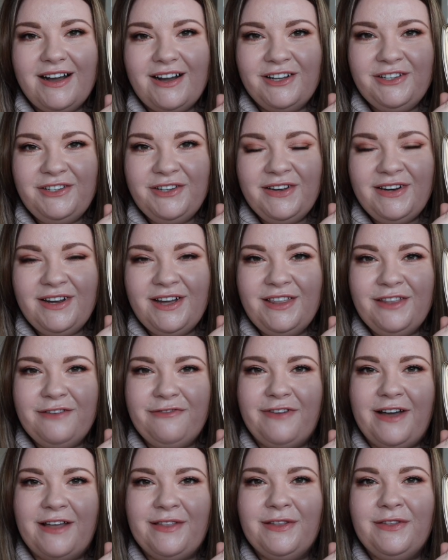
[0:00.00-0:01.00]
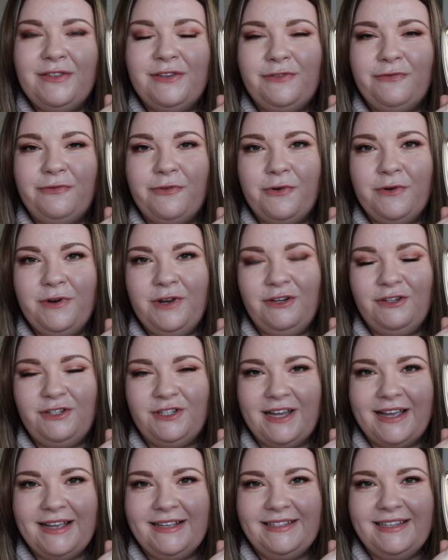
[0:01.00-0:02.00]
I do like the fact that there's 4 new
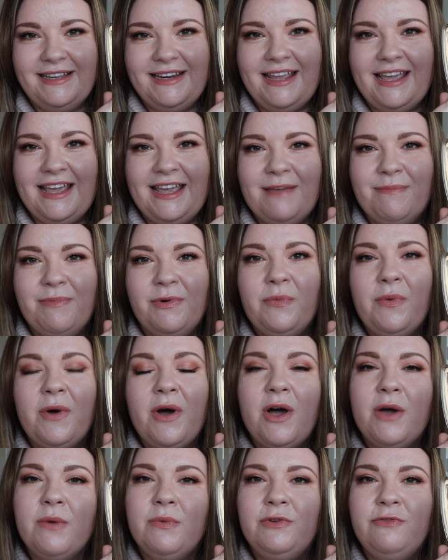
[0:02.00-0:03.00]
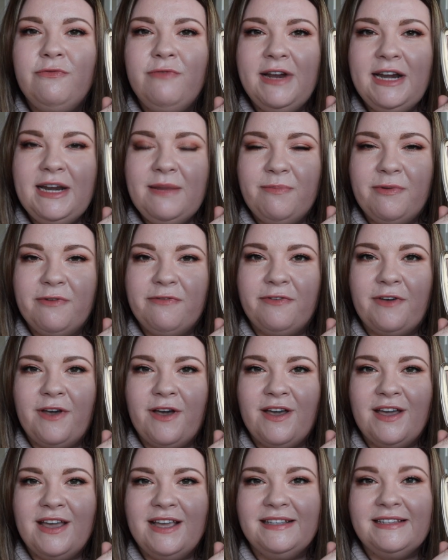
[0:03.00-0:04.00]
shades in here, but what I would really
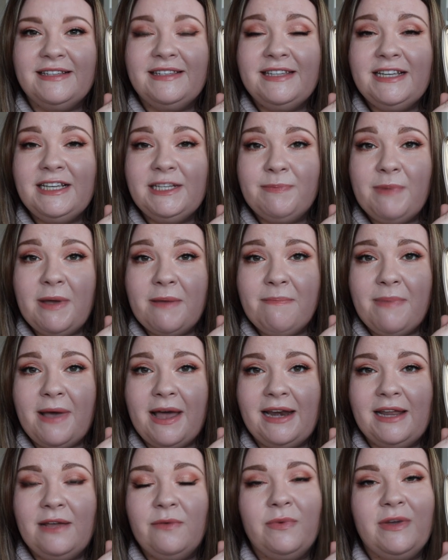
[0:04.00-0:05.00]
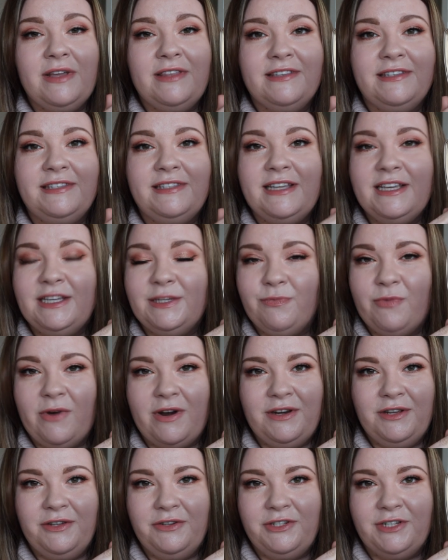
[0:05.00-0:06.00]
prefer is a 6-pan palette with 6
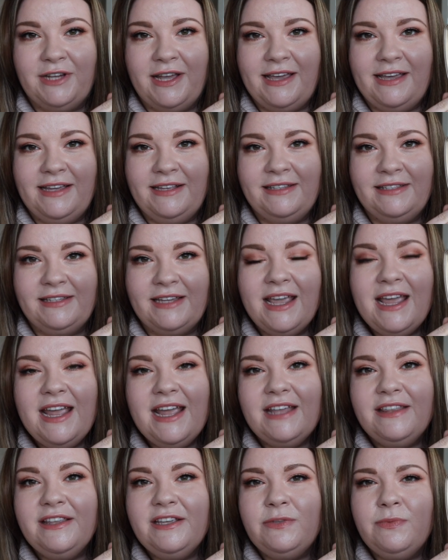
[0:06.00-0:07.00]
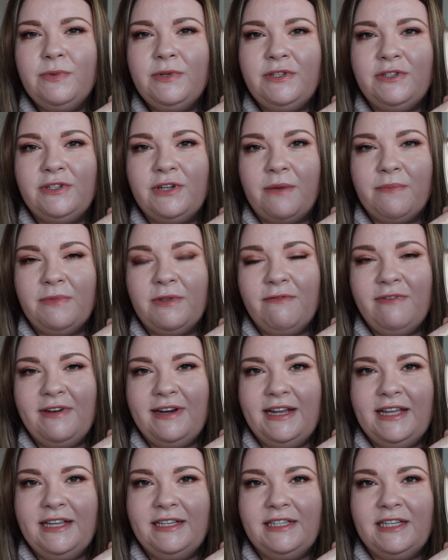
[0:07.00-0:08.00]
brand new shades. This would stop the
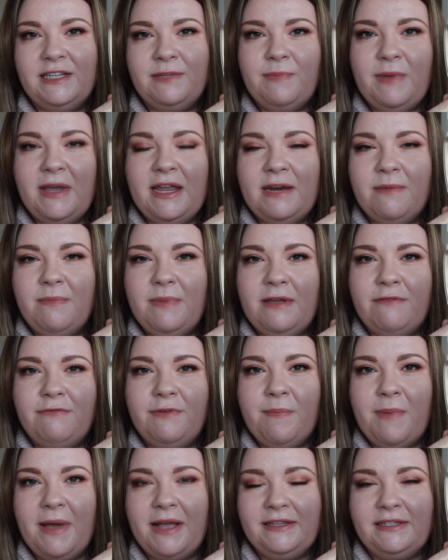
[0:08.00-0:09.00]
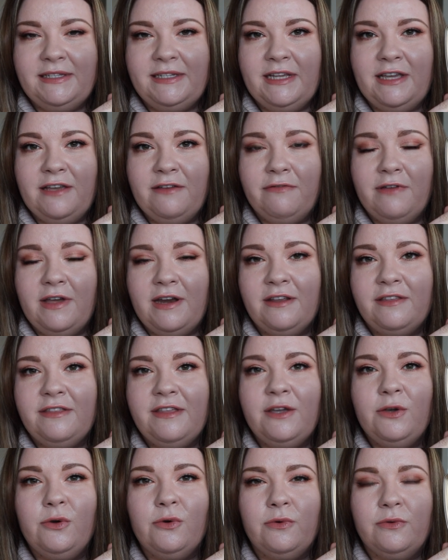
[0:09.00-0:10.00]
releases being a bit repetitive, and I
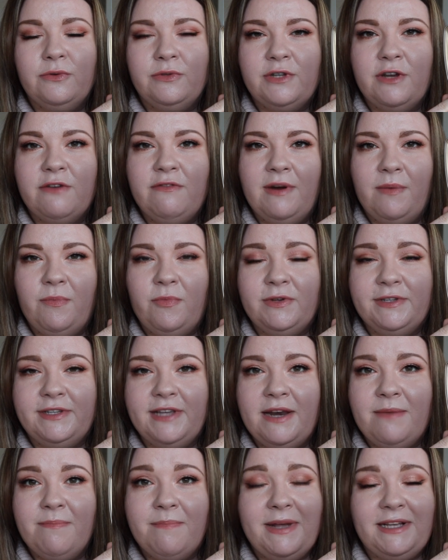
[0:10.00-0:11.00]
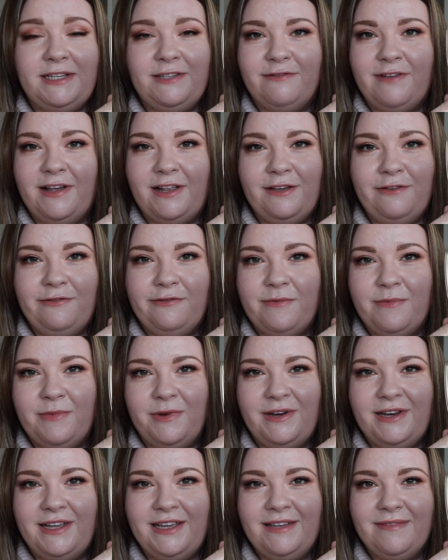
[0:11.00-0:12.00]
think also represent better value for
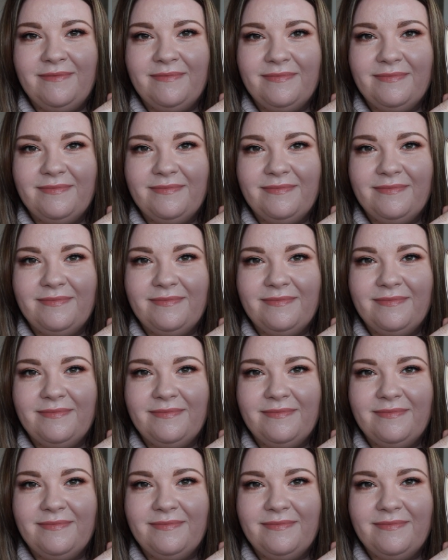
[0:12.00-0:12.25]
money.